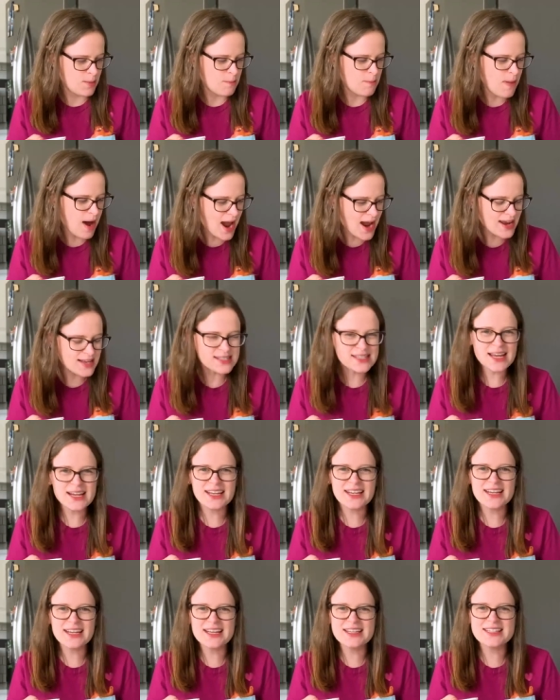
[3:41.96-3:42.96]
My
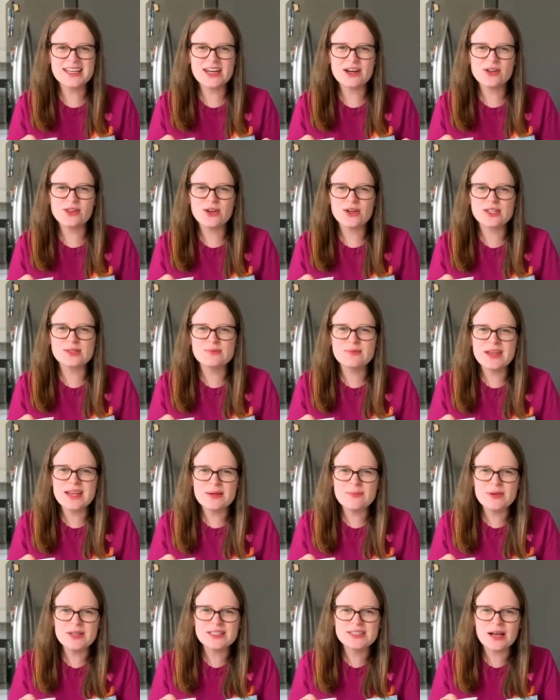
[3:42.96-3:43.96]
second container looks
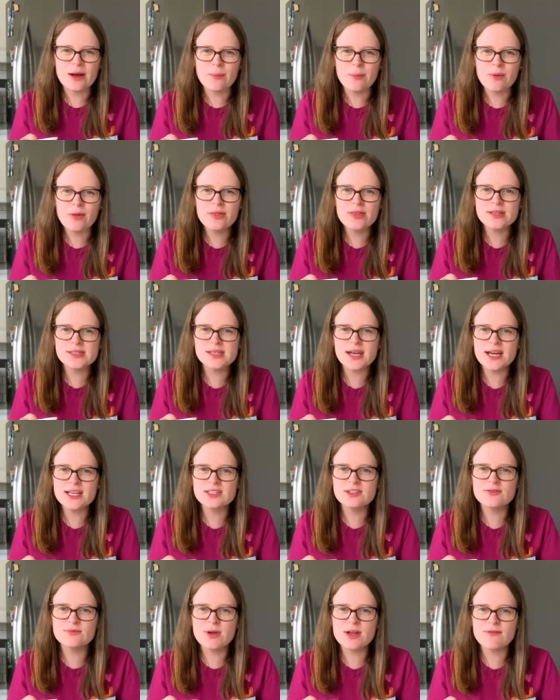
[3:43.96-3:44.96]
maybe double the
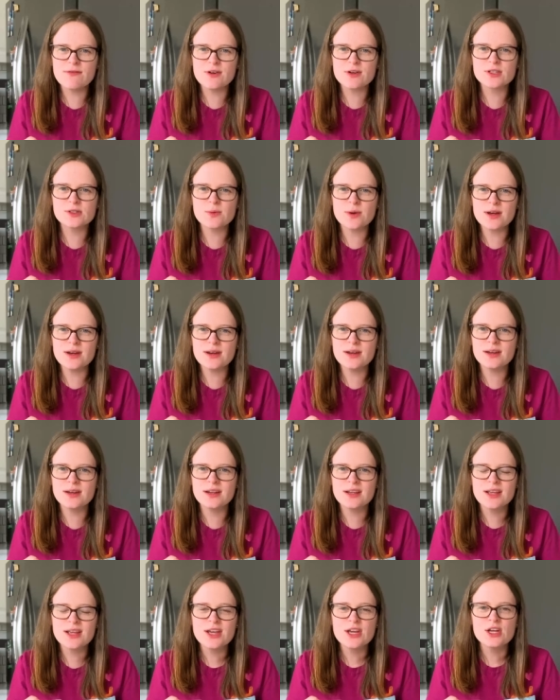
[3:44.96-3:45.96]
size of my first one.
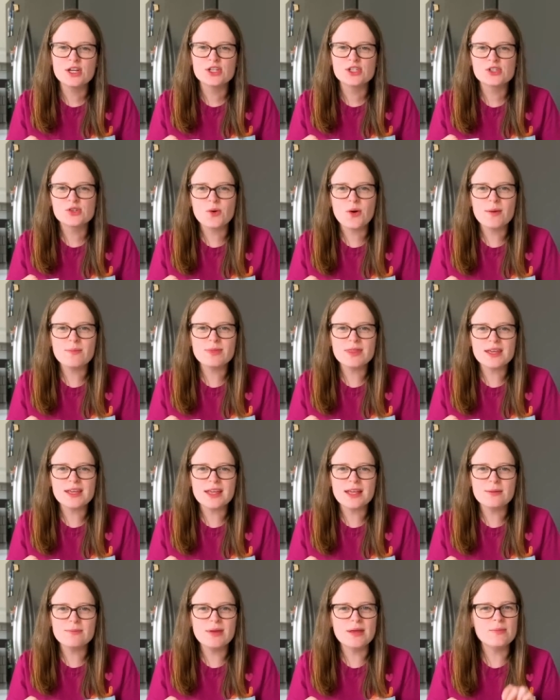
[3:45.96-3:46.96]
So I'm
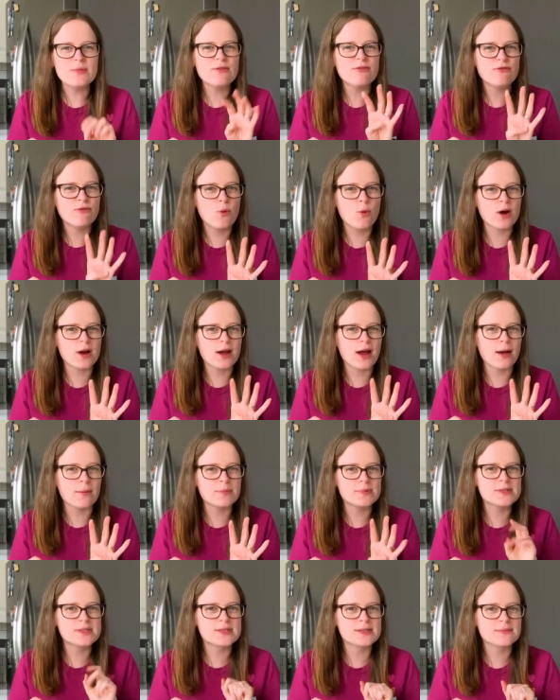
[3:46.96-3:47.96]
thinking maybe four
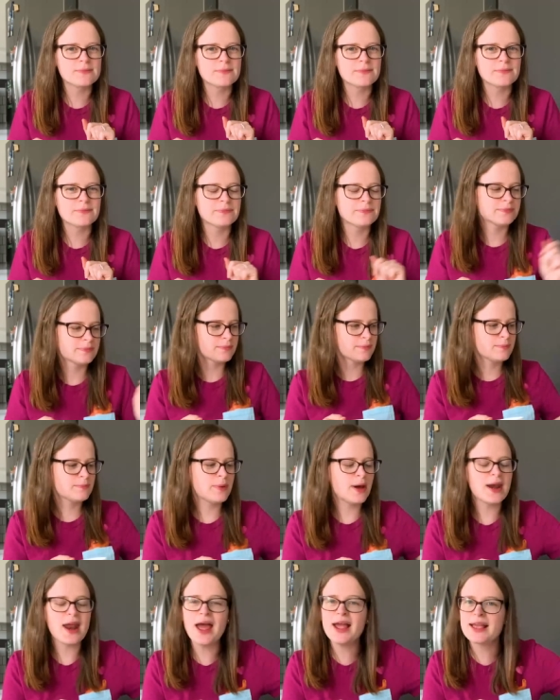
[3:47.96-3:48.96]
cups.
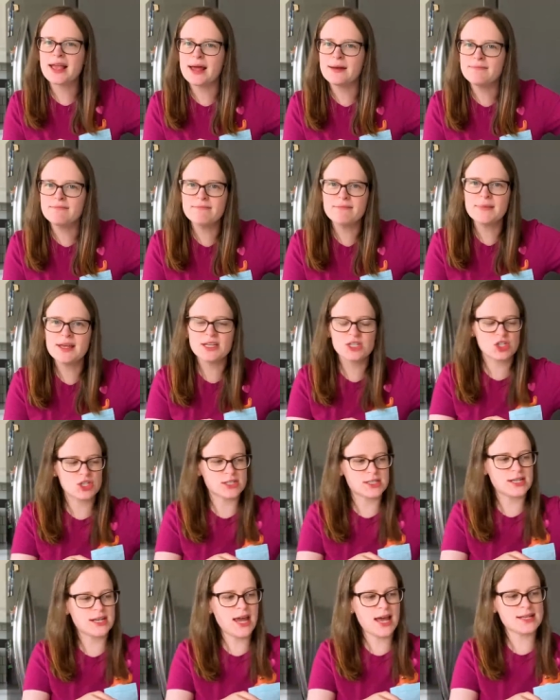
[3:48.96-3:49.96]
But again, it's
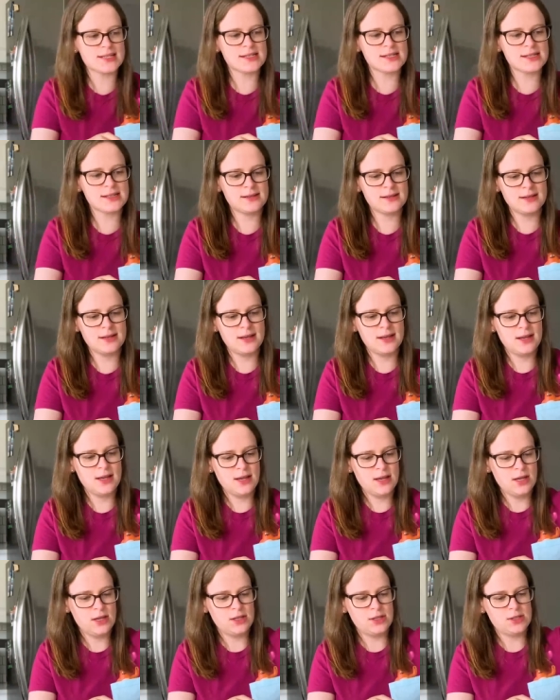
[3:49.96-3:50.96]
just a guess.
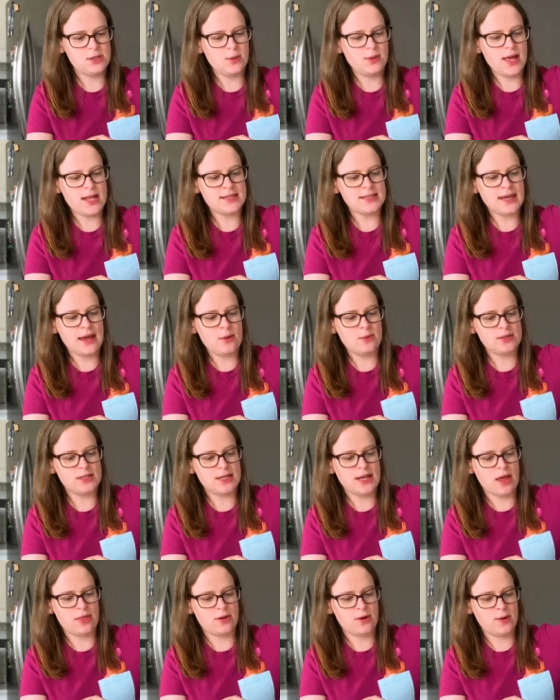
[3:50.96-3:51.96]
So let's count
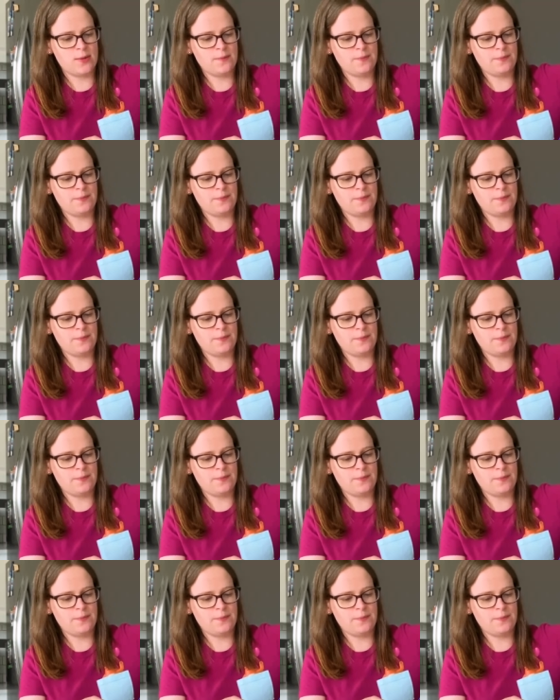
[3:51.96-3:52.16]
together.